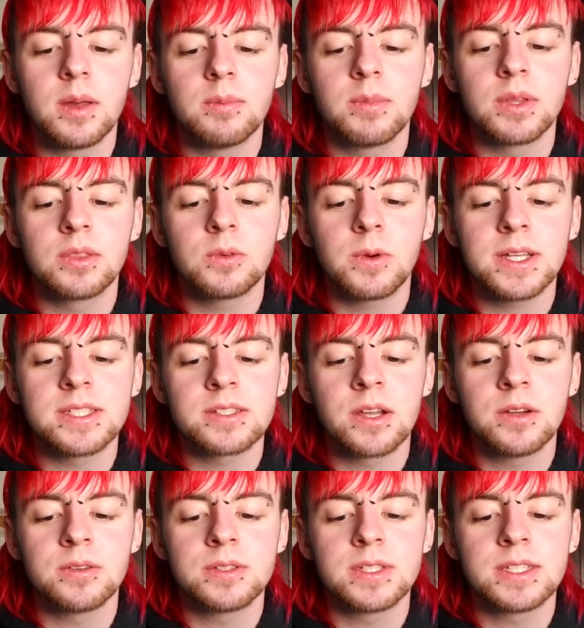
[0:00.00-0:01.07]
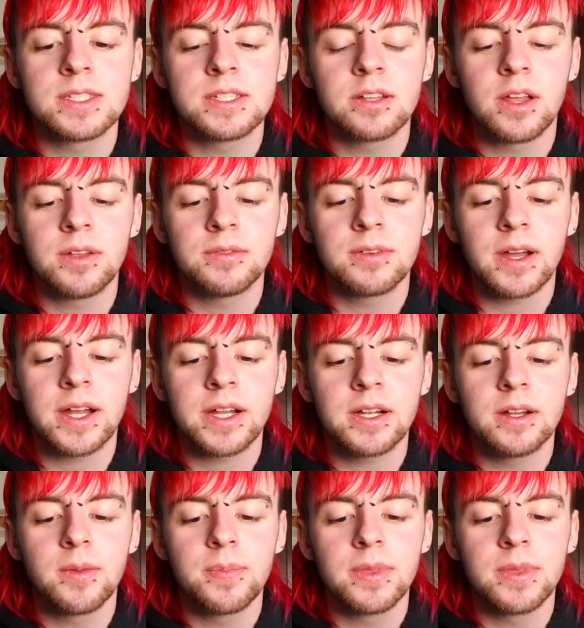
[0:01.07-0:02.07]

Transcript: but the west coast is still on fire.